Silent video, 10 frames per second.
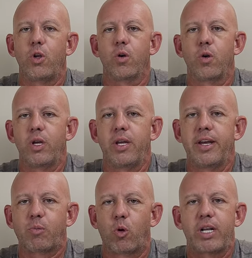
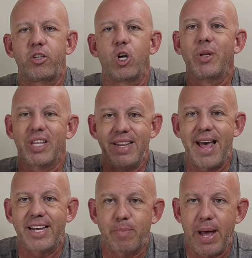it's more likely you'll put the
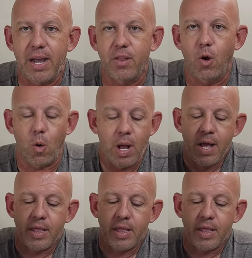next bag in the hole.